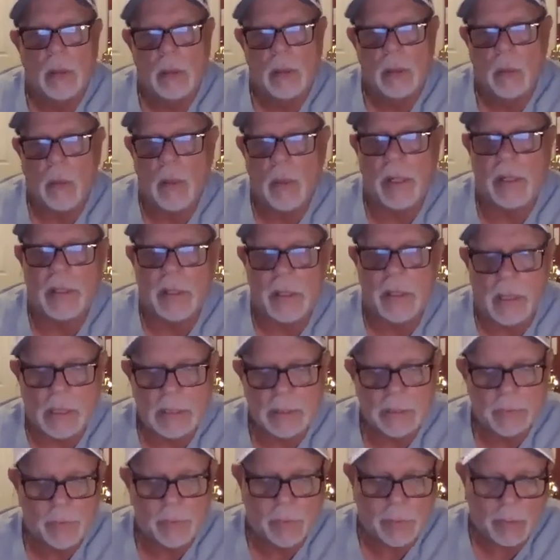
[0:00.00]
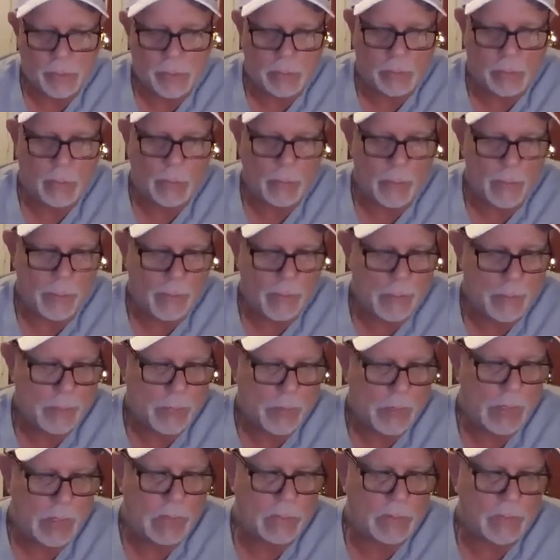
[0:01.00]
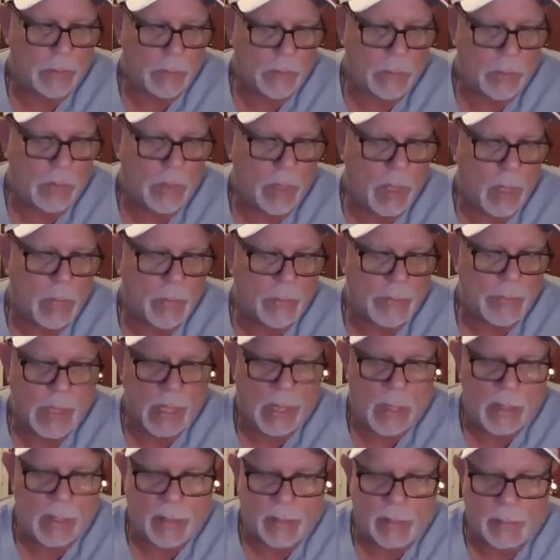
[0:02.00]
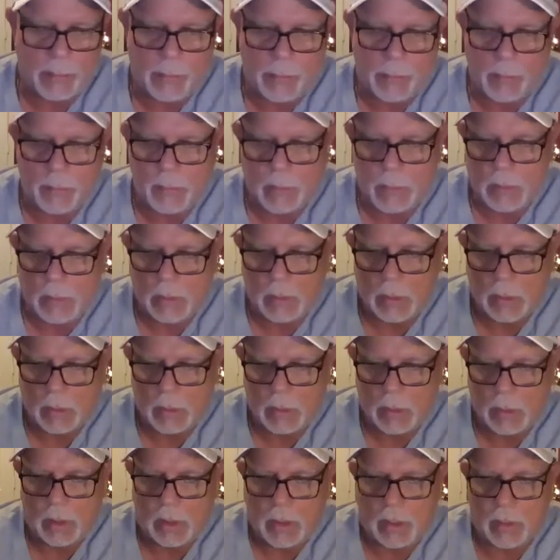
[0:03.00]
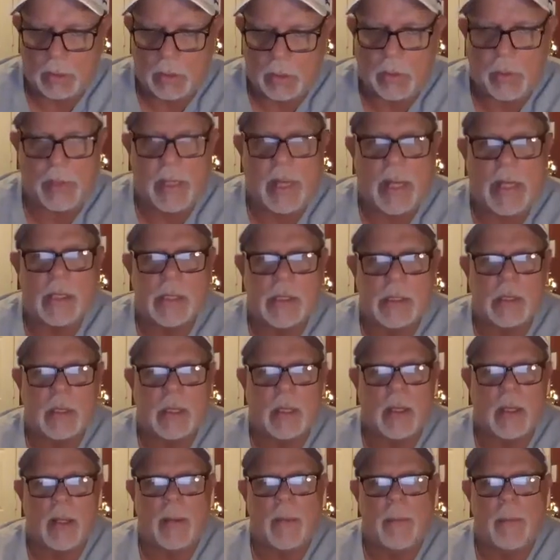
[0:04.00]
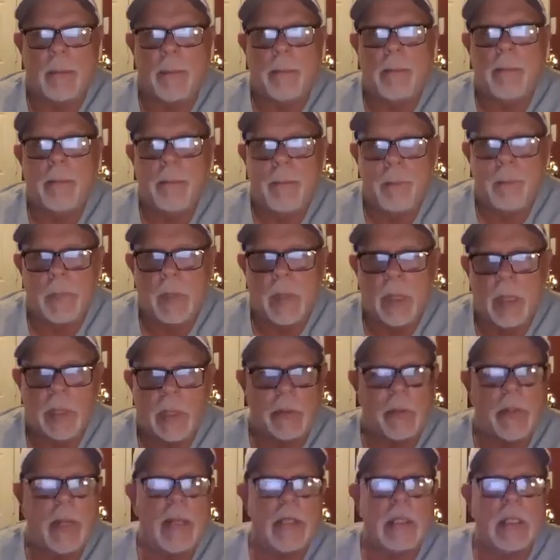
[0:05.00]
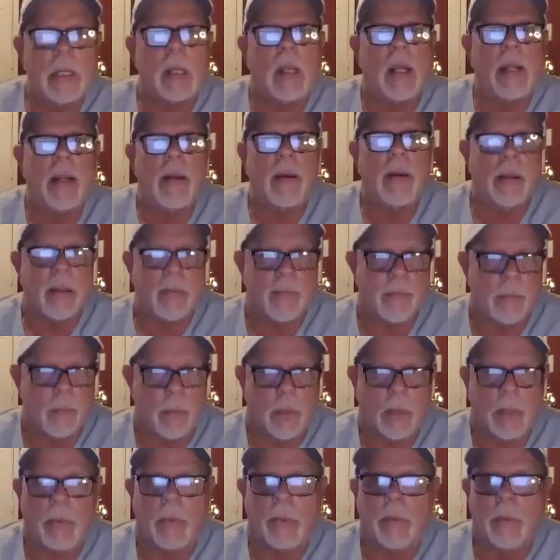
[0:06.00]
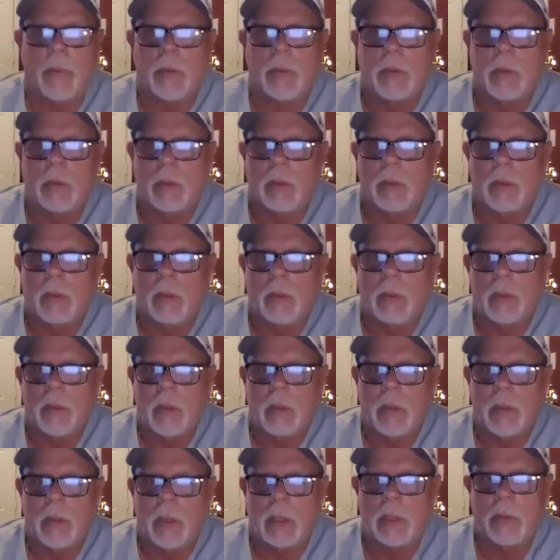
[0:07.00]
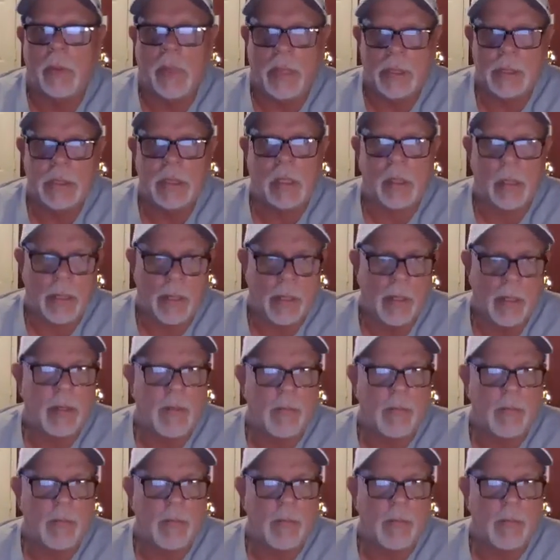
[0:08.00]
what it does for you is, if you do it all the time, it creates clarity for you. It creates a clarity